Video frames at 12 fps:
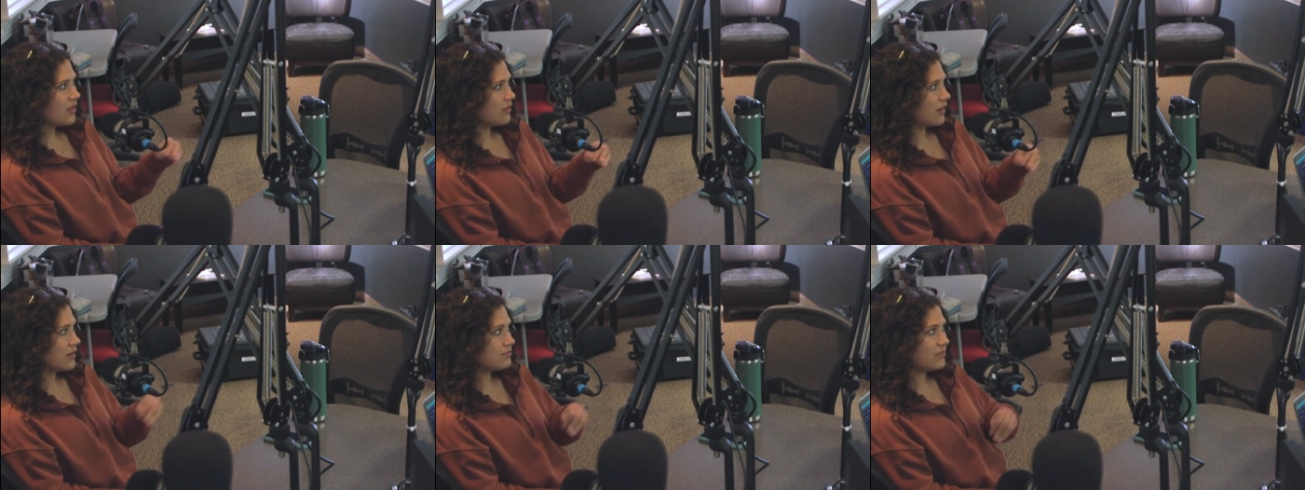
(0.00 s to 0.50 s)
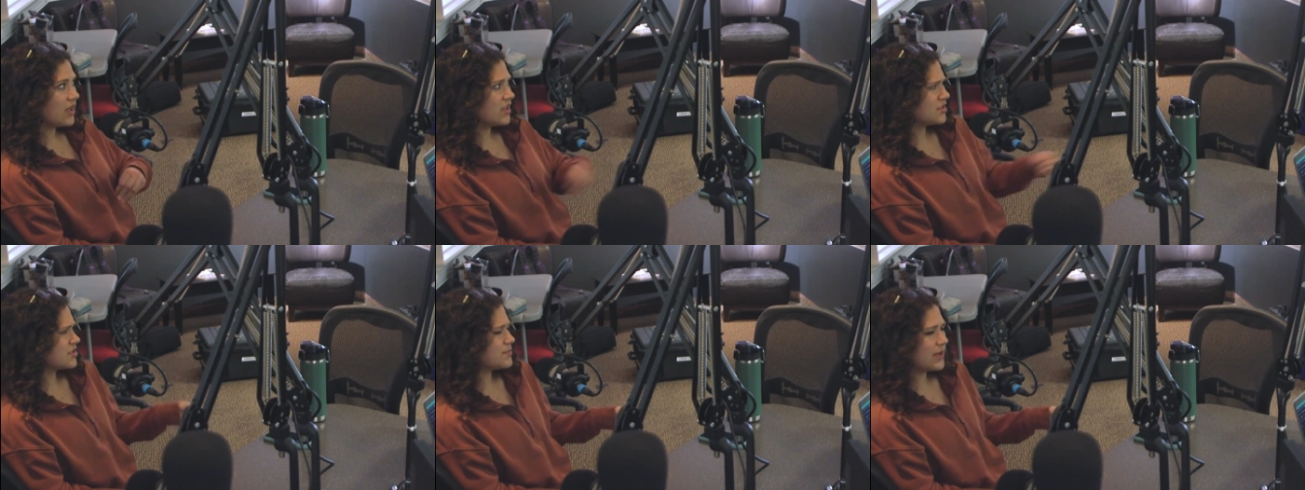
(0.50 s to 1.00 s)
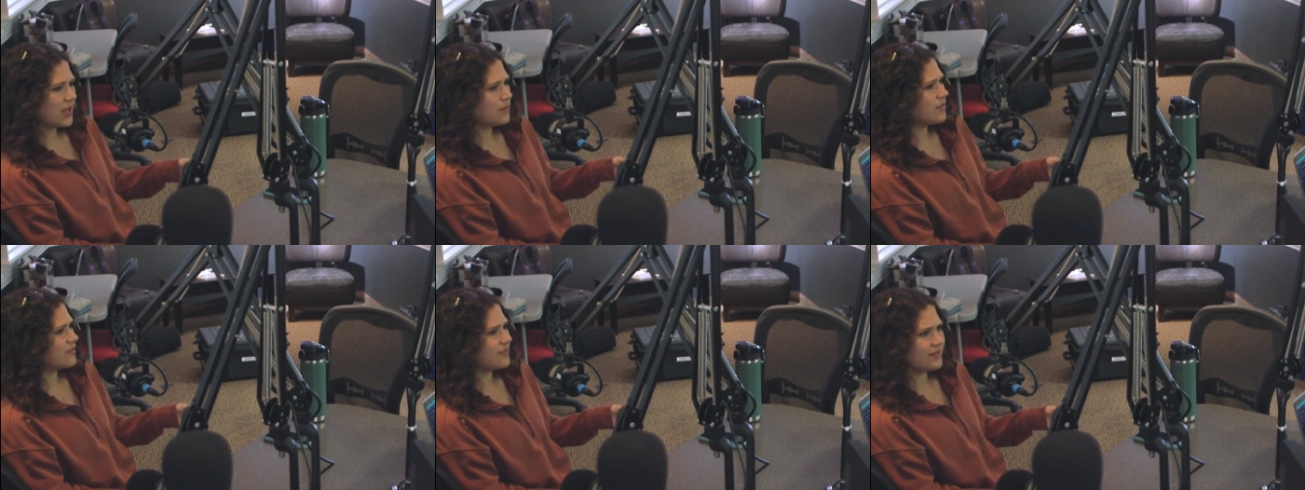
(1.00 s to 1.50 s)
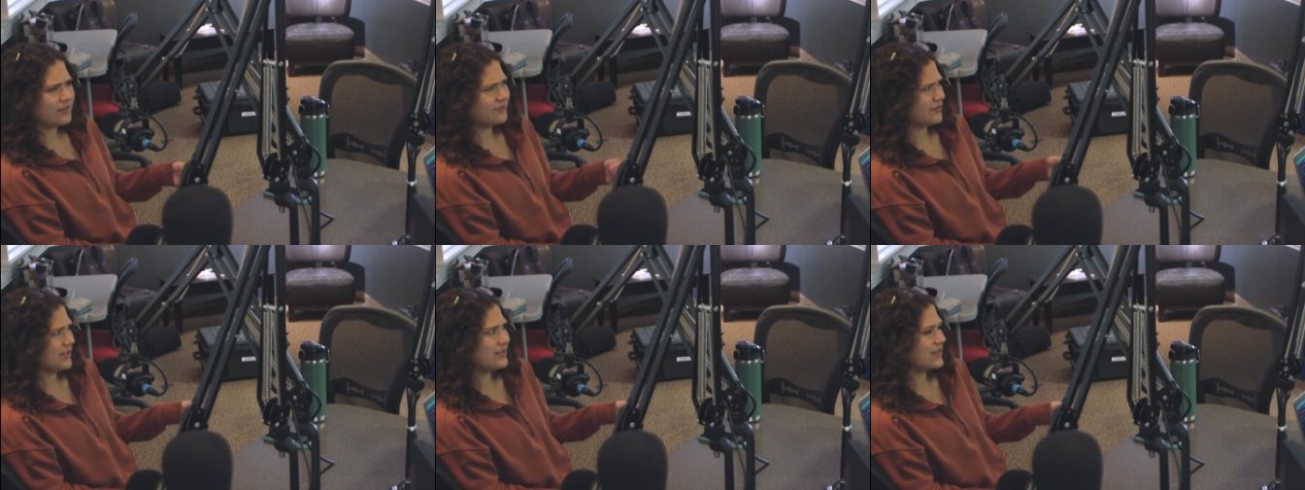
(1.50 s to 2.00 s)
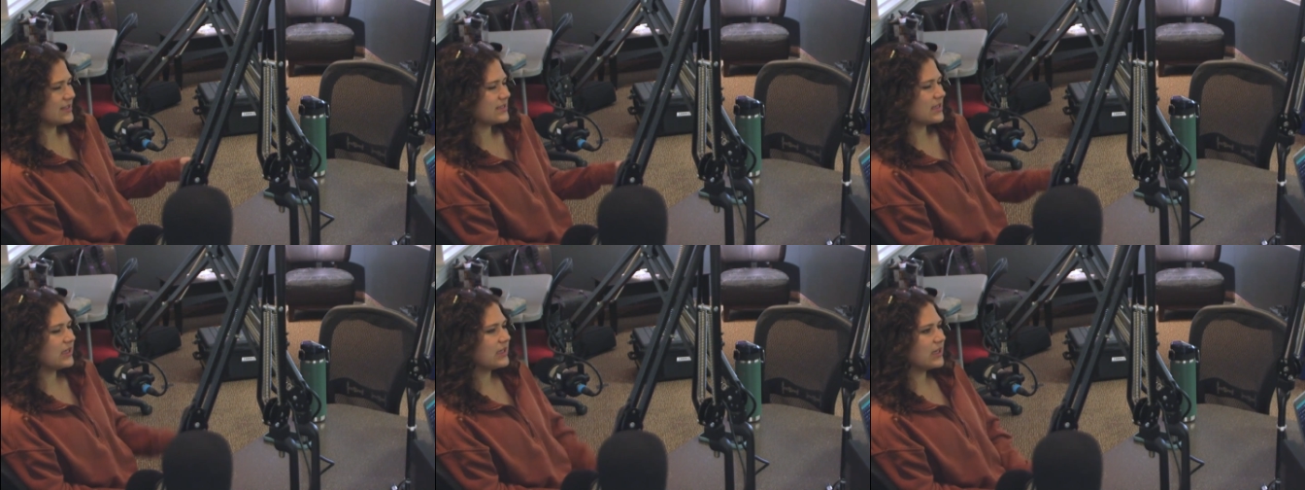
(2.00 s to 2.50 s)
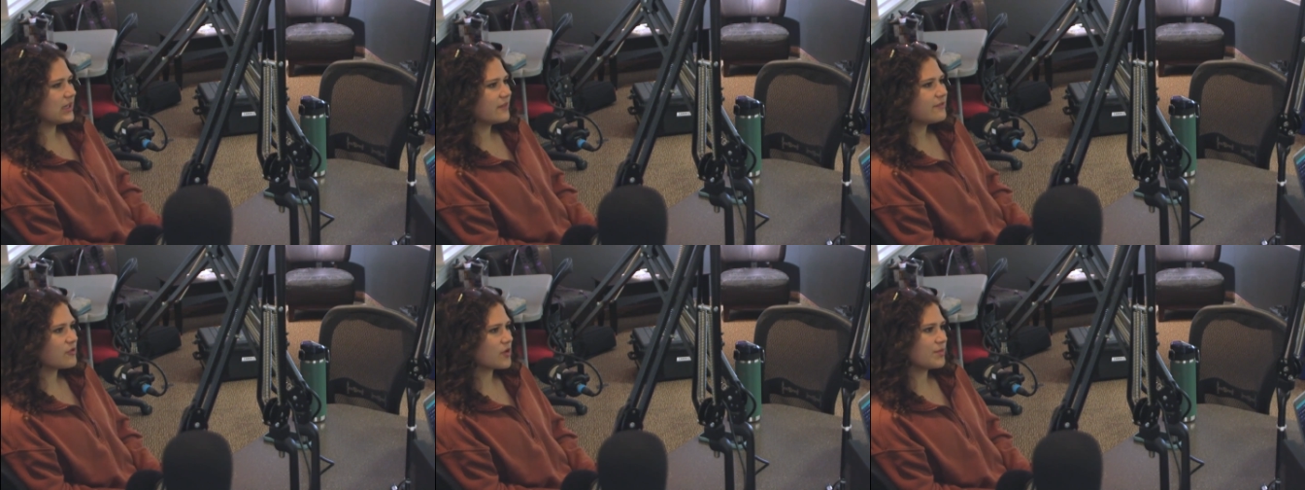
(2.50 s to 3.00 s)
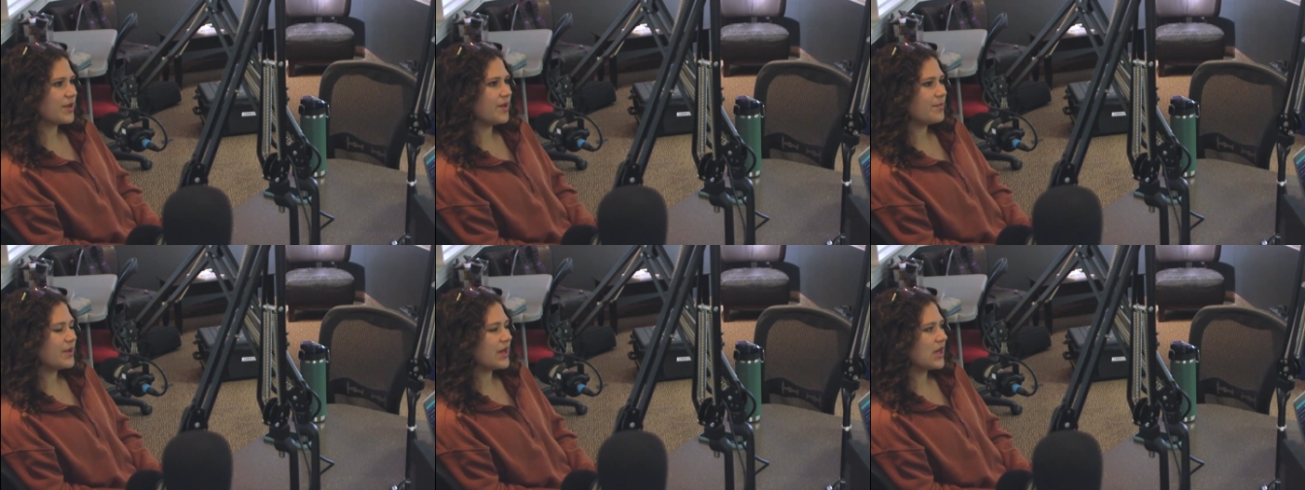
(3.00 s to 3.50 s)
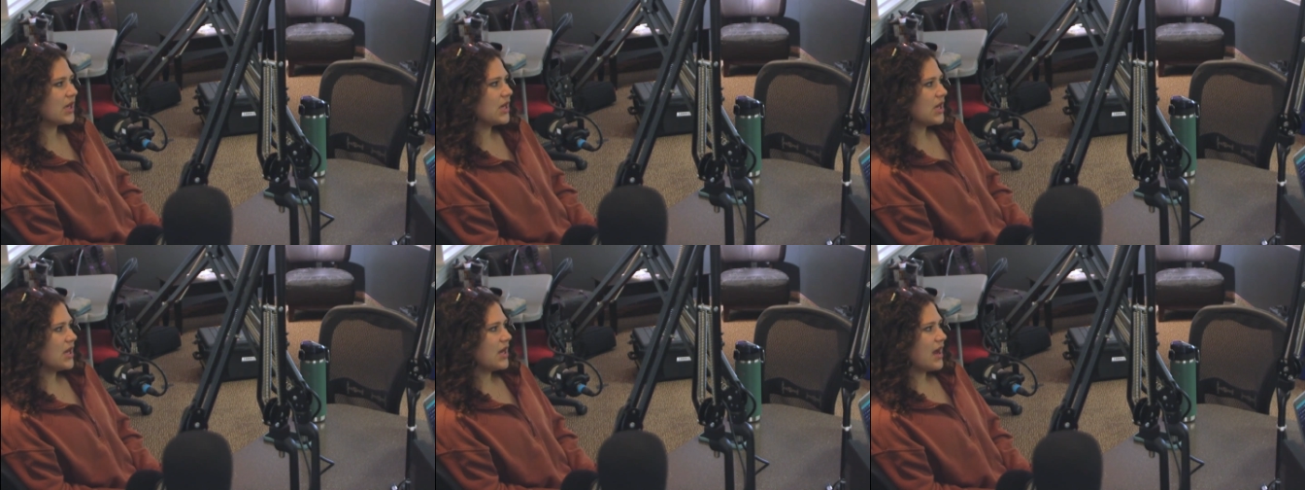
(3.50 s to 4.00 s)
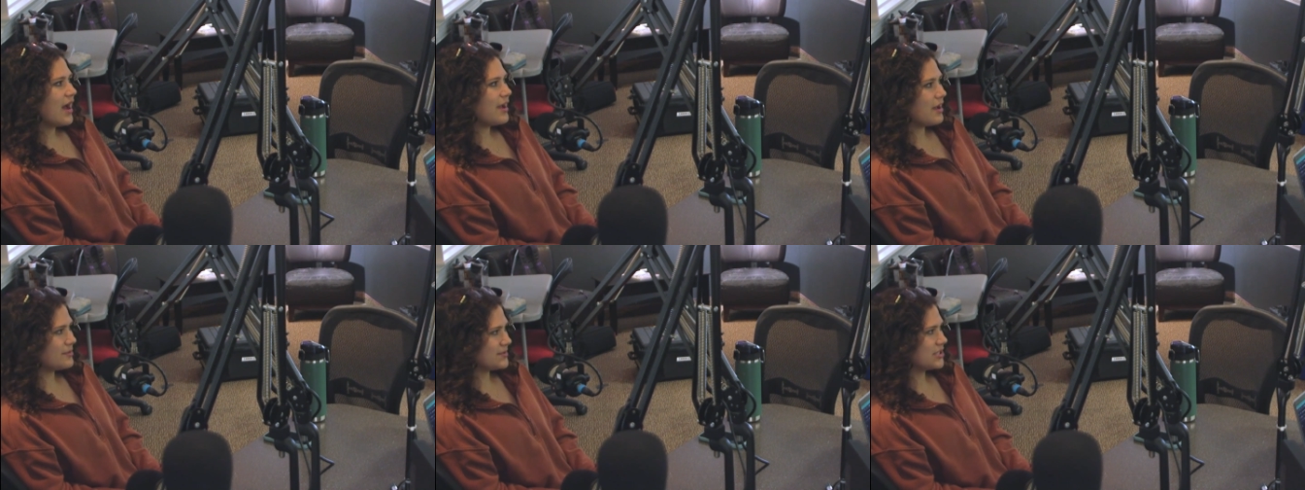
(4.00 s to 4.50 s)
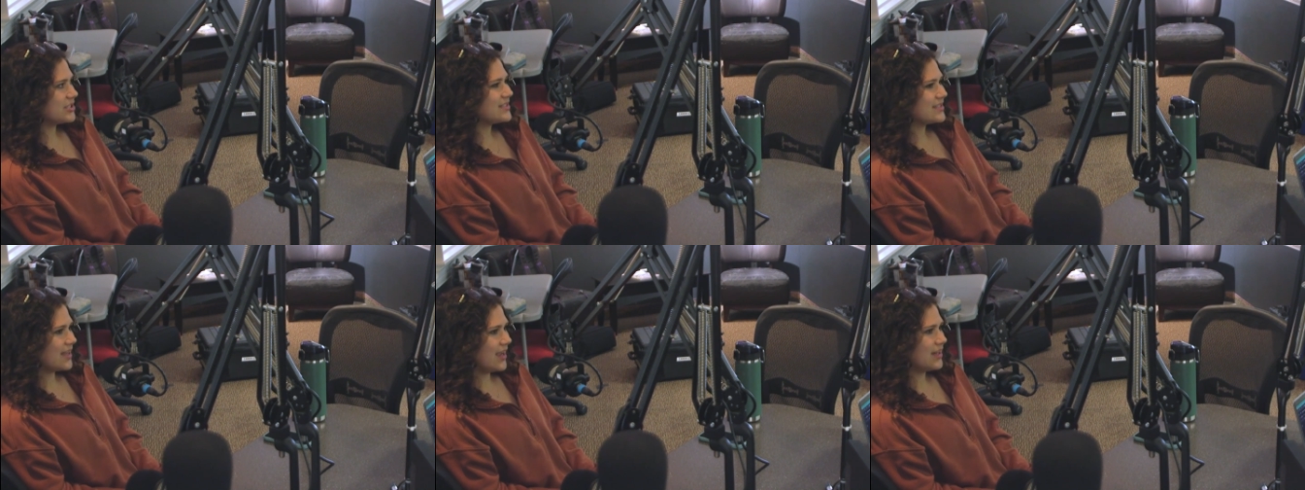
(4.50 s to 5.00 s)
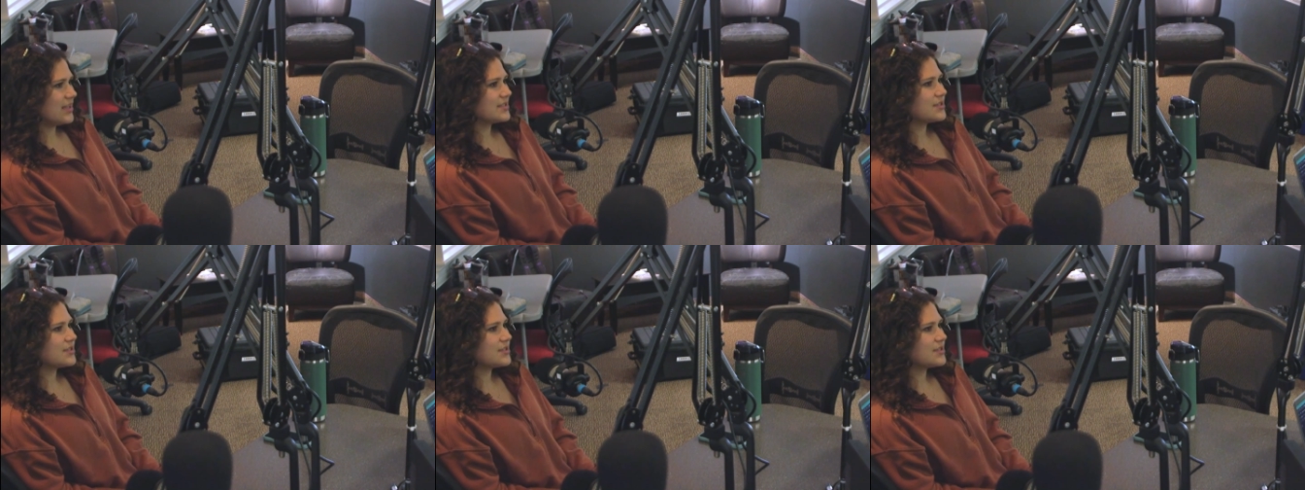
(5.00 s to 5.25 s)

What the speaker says: like it just became a freelancing gig for me, but I helped her design it.